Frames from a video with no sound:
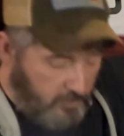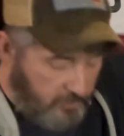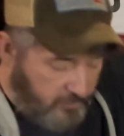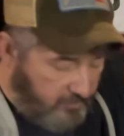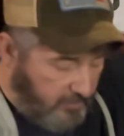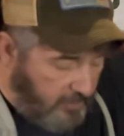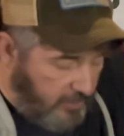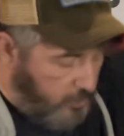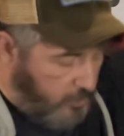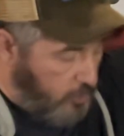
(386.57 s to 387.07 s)
You
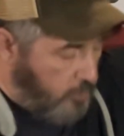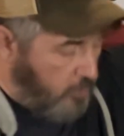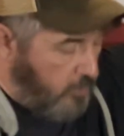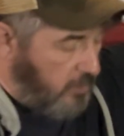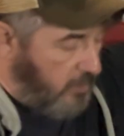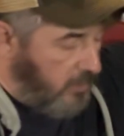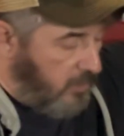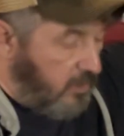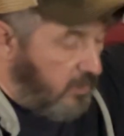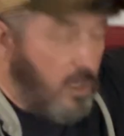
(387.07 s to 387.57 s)
touch,
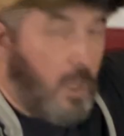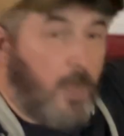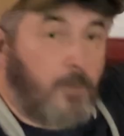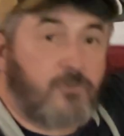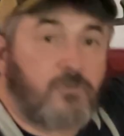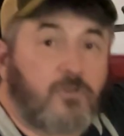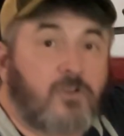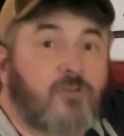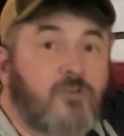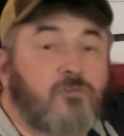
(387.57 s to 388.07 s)

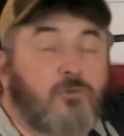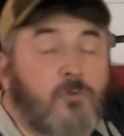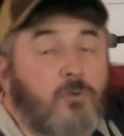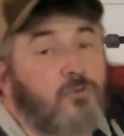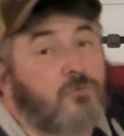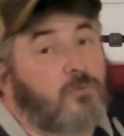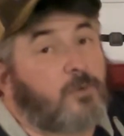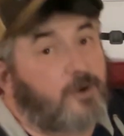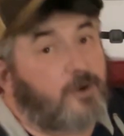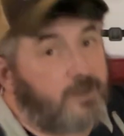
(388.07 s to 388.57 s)
Knobster
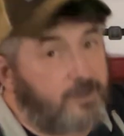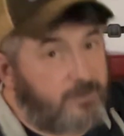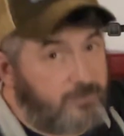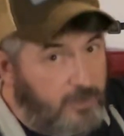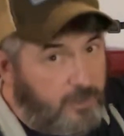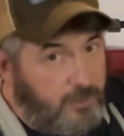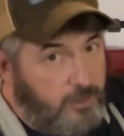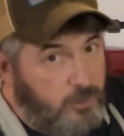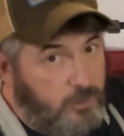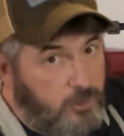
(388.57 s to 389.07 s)
controls where you
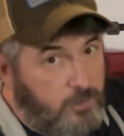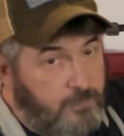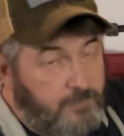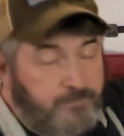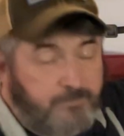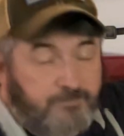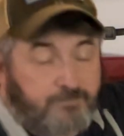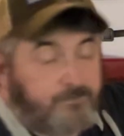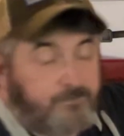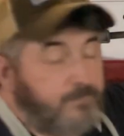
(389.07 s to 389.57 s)
touch.
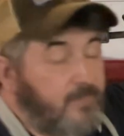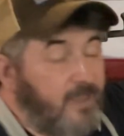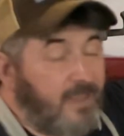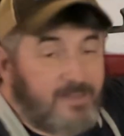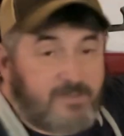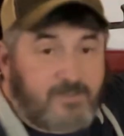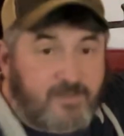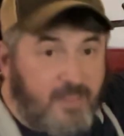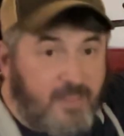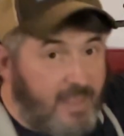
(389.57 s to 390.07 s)

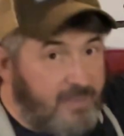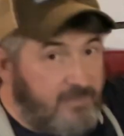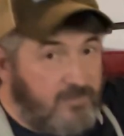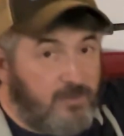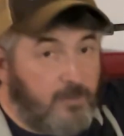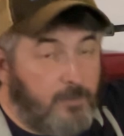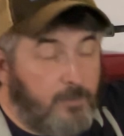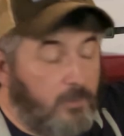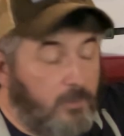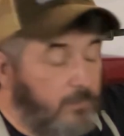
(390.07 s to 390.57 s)
It's that
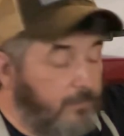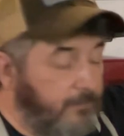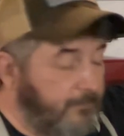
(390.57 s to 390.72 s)
simple.